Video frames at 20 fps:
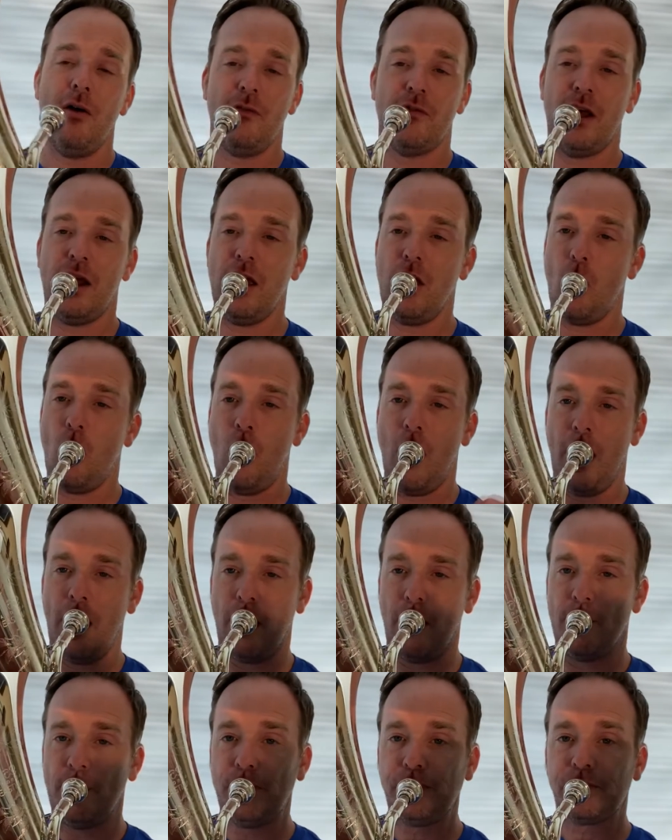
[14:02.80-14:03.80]
Ready?
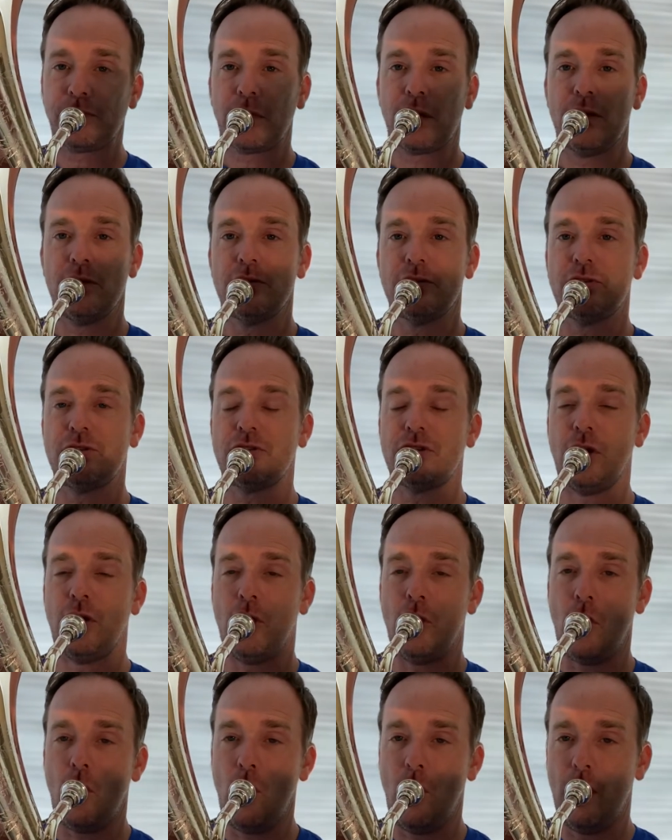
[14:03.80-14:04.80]
One,
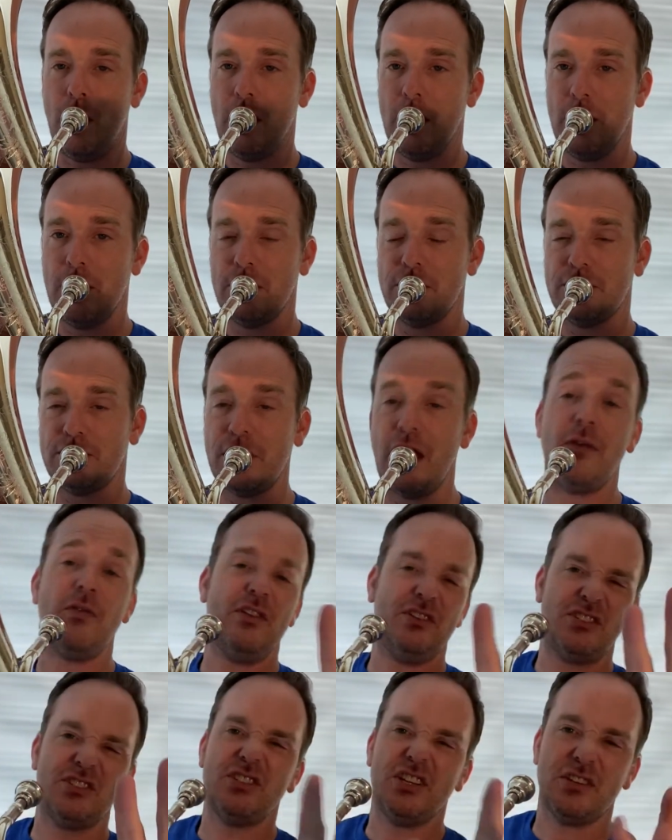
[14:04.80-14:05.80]
two, set.
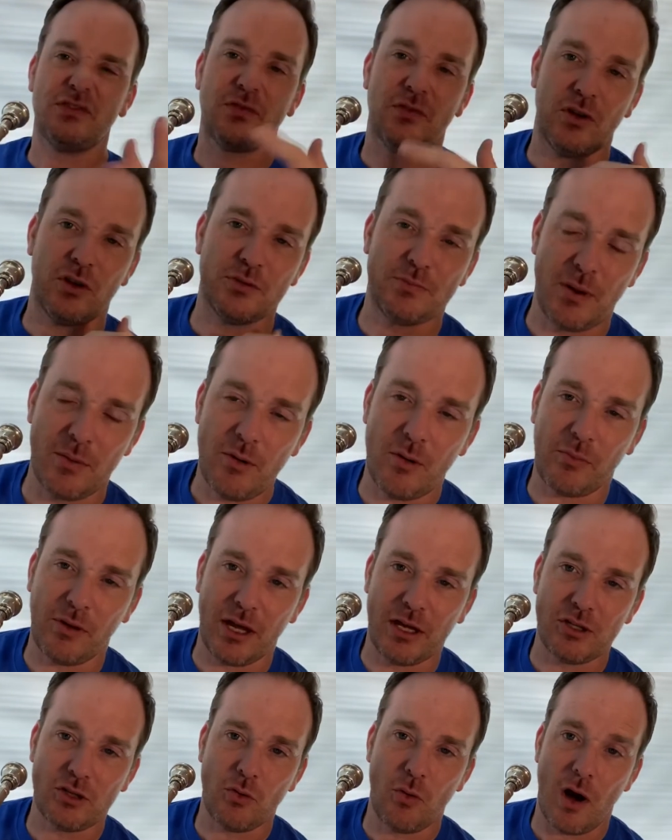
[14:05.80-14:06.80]
This is just for those people
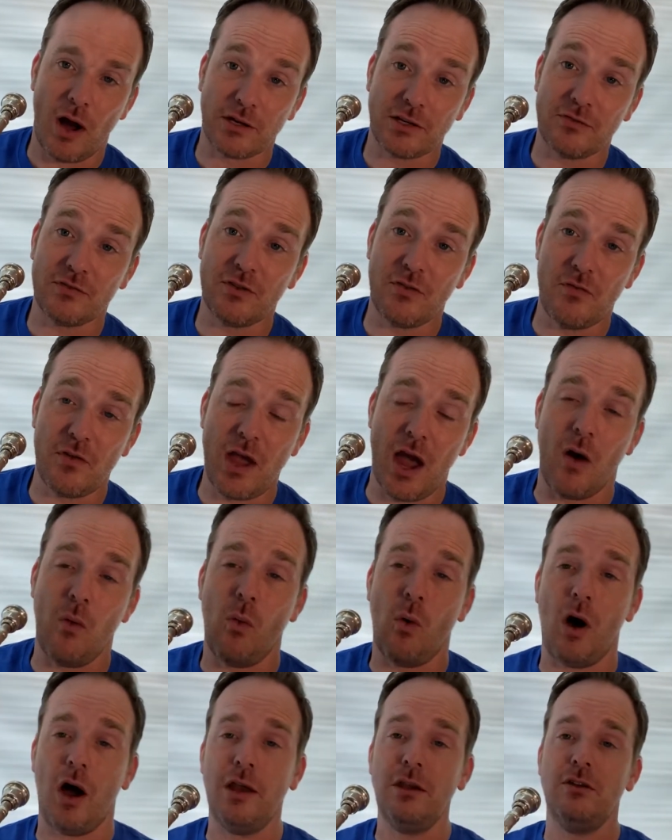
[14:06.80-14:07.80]
playing two octaves. If you got
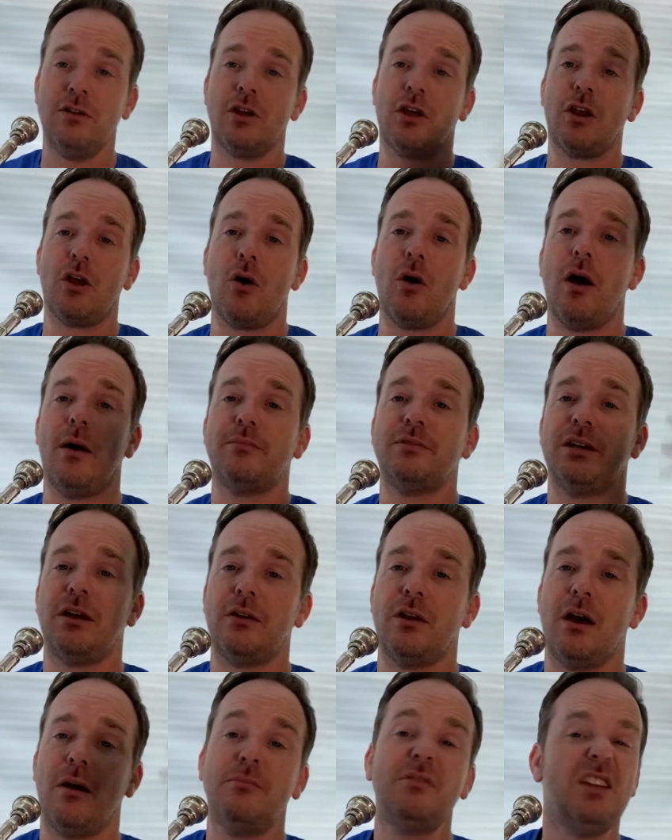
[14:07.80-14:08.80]
one, you're going to go up,
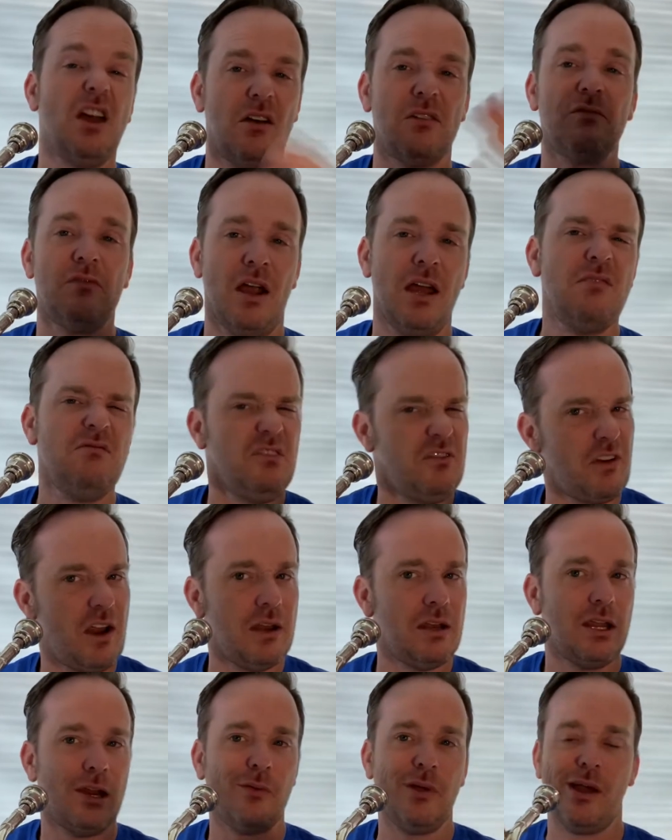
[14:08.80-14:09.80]
down, up, down, right?
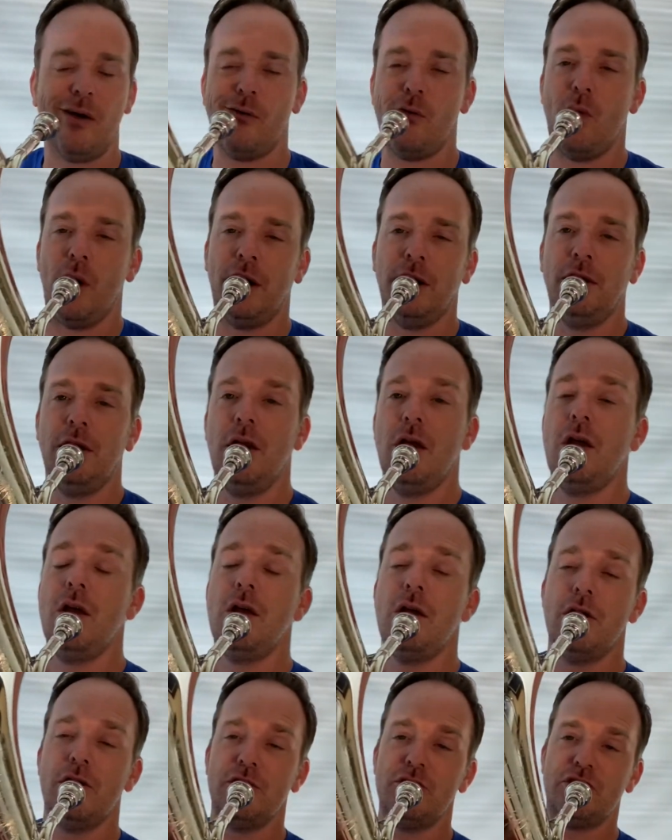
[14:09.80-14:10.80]
Great. Here we go. One,
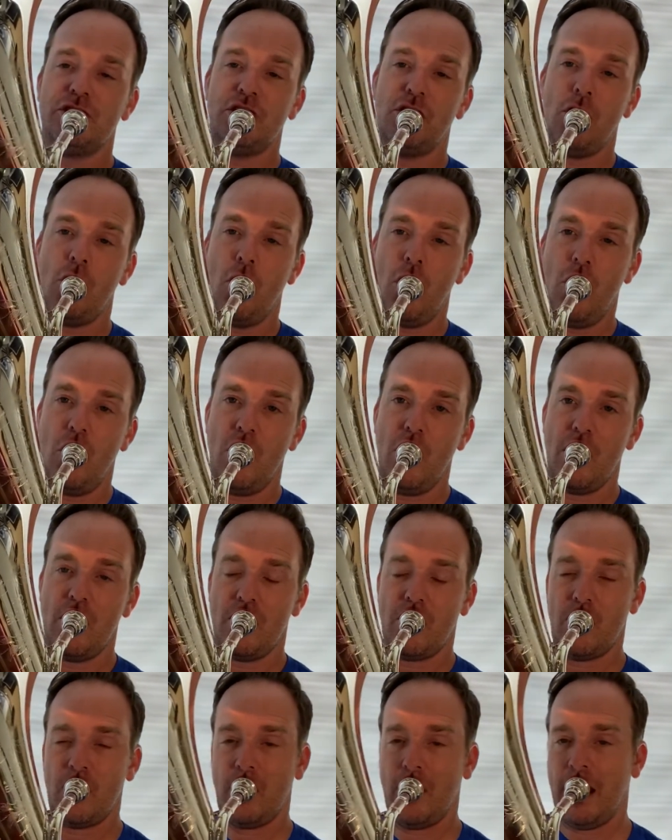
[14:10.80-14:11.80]
two,
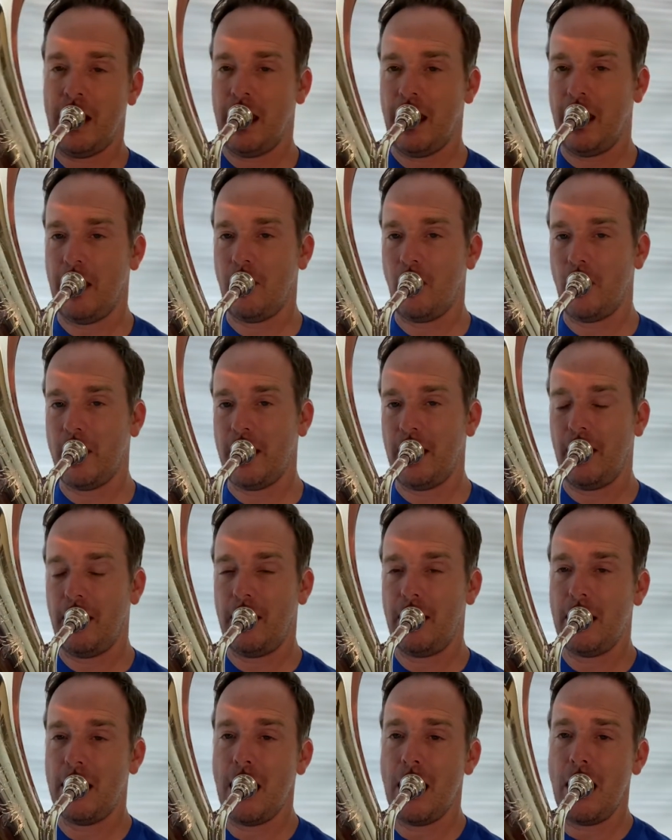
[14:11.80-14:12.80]
ready, we
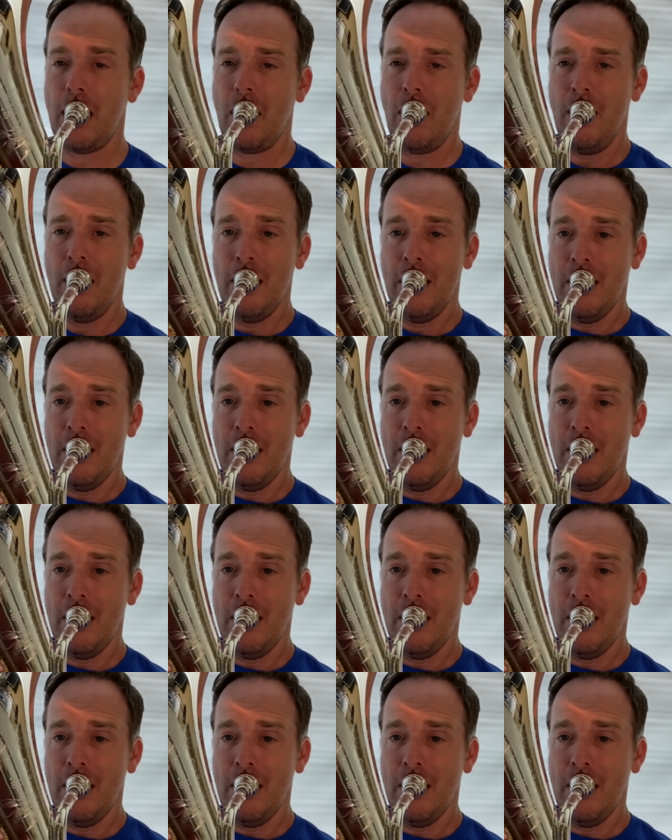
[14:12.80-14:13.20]
go.